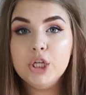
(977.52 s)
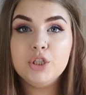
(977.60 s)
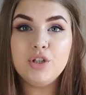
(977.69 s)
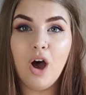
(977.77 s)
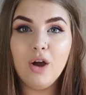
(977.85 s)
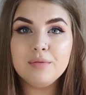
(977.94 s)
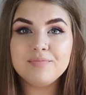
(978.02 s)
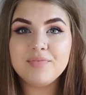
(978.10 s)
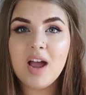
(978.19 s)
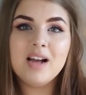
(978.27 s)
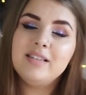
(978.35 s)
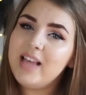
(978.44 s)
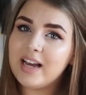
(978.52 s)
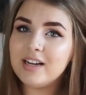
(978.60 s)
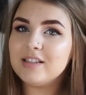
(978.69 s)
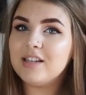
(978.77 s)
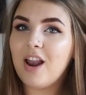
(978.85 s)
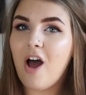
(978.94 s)
So,
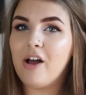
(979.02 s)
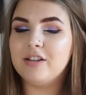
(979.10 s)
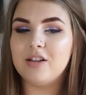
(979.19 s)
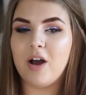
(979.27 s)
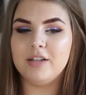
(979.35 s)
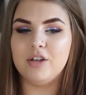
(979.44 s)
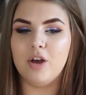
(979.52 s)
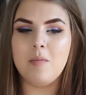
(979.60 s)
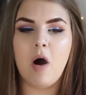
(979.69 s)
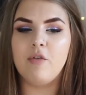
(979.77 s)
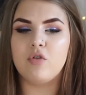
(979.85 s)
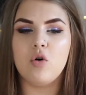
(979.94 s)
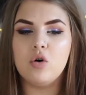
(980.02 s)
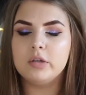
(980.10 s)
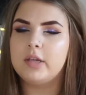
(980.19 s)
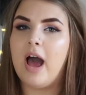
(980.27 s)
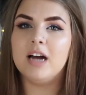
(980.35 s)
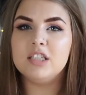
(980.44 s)
second to last item, of
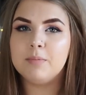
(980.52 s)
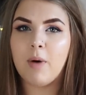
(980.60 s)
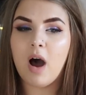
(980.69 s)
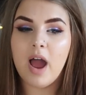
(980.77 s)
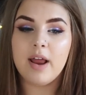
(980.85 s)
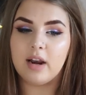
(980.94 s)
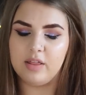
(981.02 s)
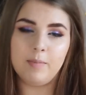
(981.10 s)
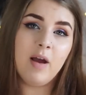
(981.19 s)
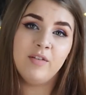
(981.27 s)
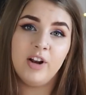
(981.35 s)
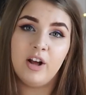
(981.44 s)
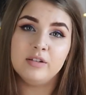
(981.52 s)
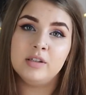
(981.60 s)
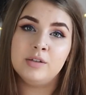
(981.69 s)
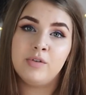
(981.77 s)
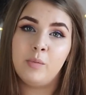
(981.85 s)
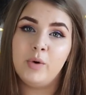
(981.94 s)
course, I had to buy another pair of
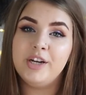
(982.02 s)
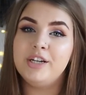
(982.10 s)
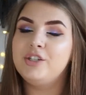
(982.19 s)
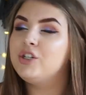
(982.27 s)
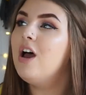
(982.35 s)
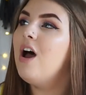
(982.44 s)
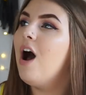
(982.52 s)
glasses from which